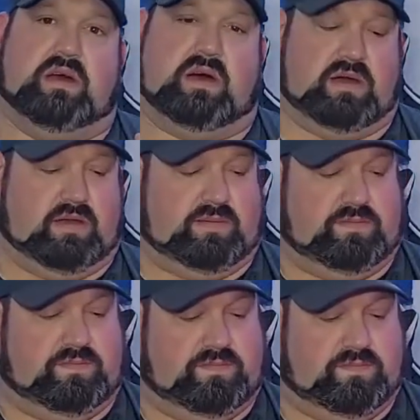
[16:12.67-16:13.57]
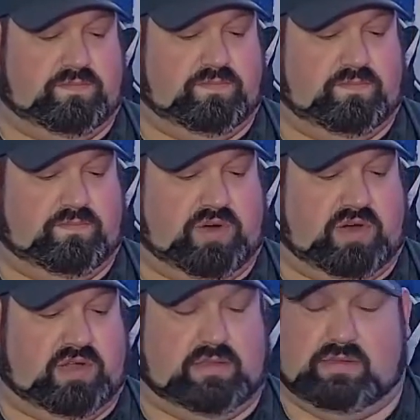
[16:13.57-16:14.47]

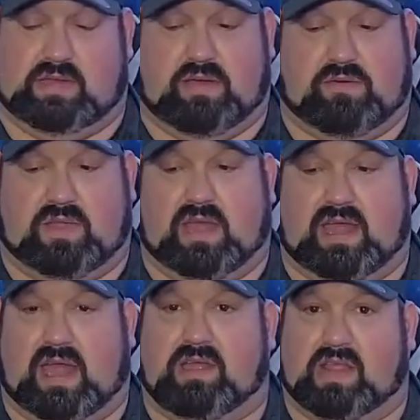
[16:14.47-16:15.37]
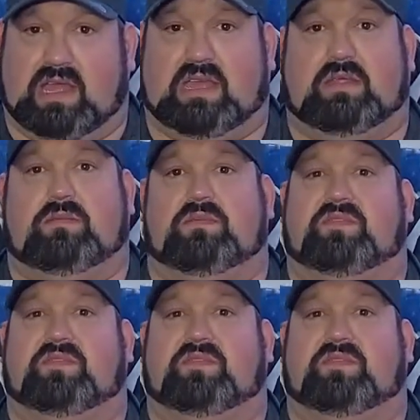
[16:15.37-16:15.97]
But I won't lie, I like it,